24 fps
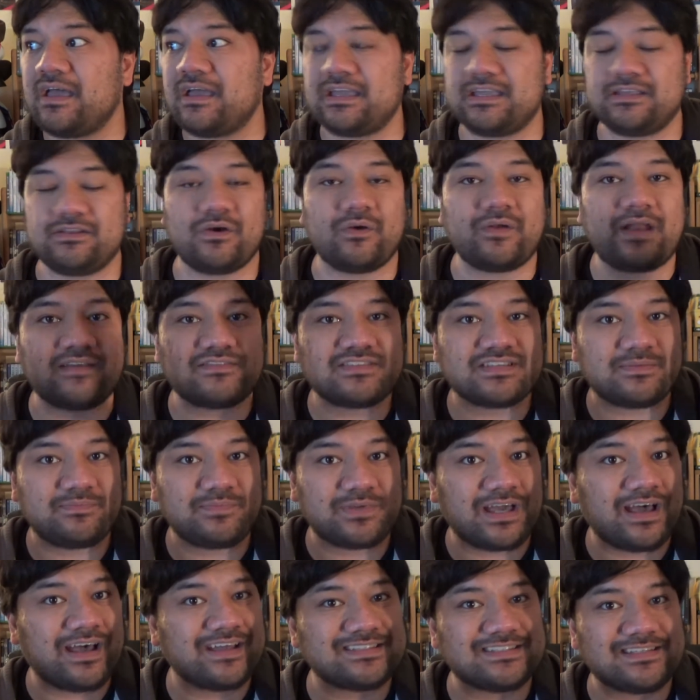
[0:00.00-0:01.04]
You don't have to
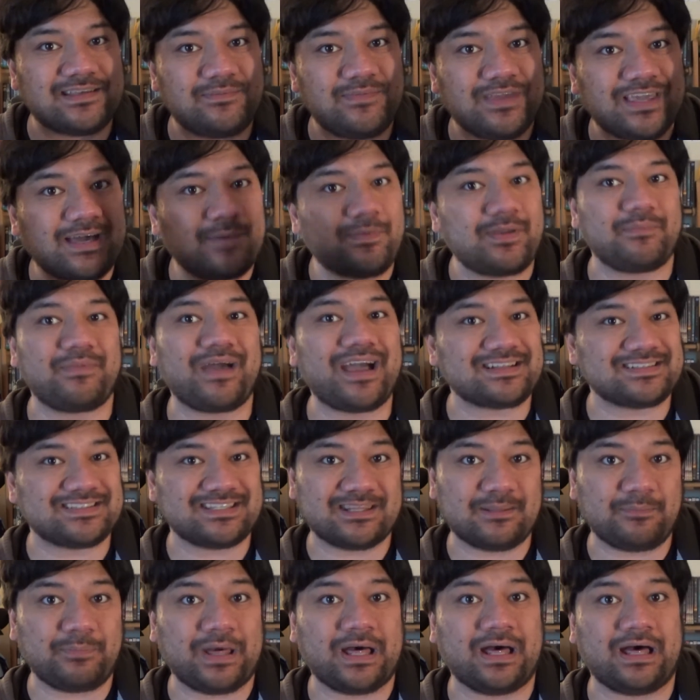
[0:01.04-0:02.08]
constantly be coming back to
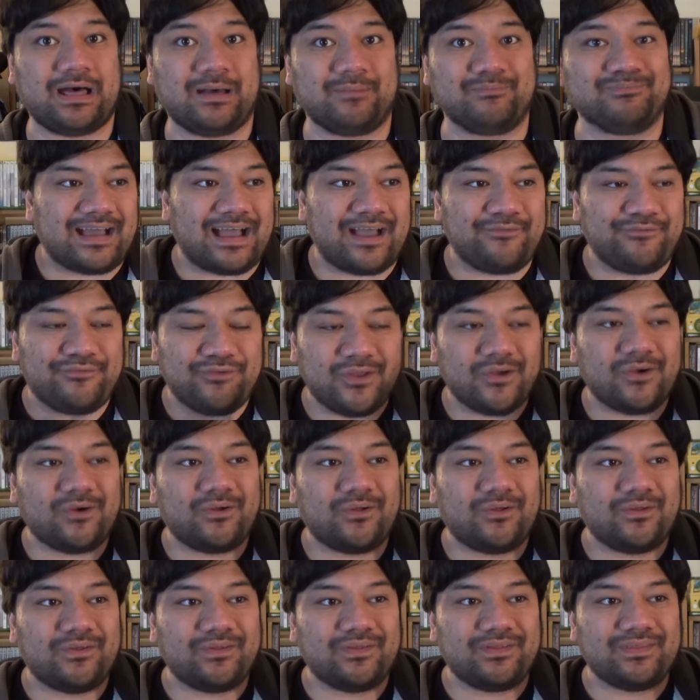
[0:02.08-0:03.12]
the bomb. I
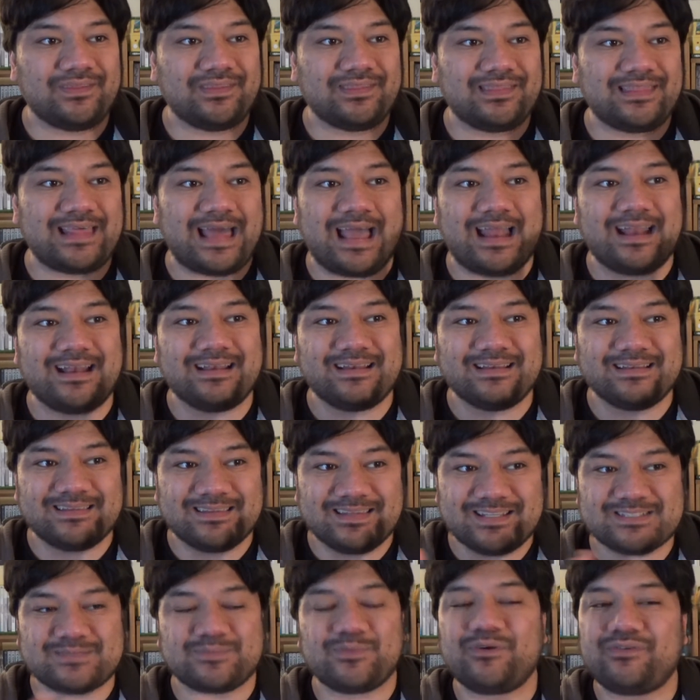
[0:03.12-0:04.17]
feel that
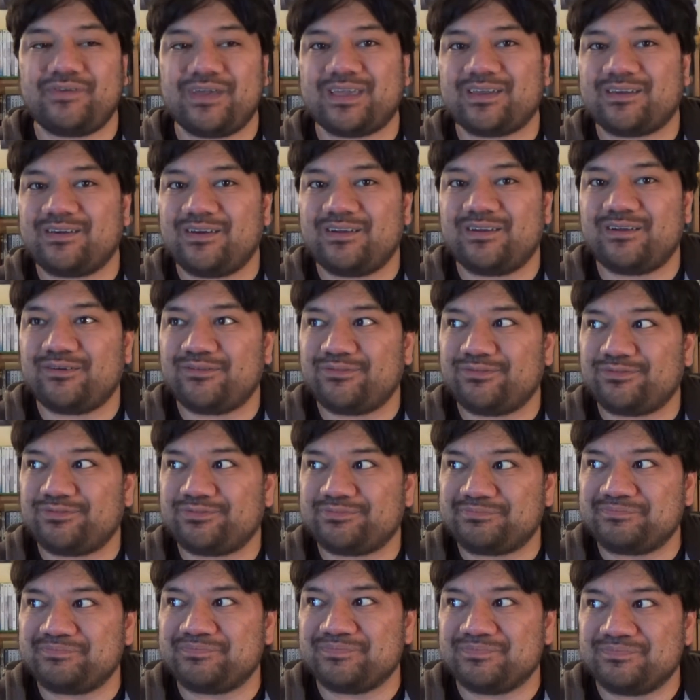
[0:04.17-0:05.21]
this movie could
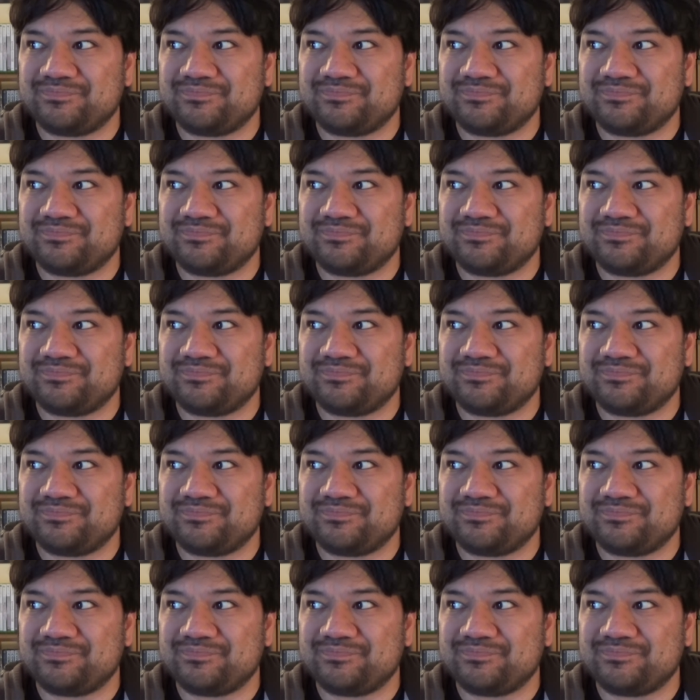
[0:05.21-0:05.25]
have